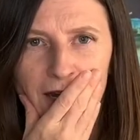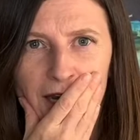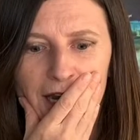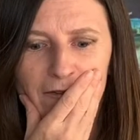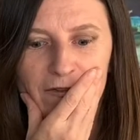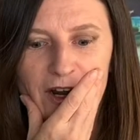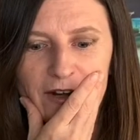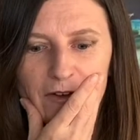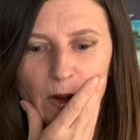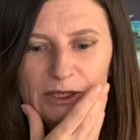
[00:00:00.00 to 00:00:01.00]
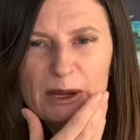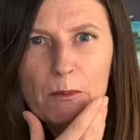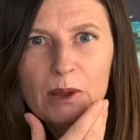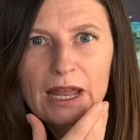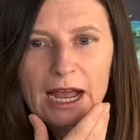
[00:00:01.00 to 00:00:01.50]
In front of her was a
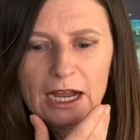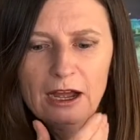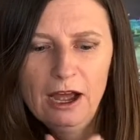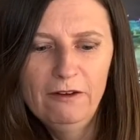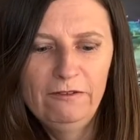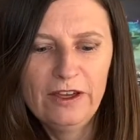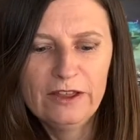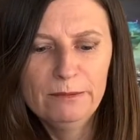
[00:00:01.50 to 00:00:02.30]
black, feathered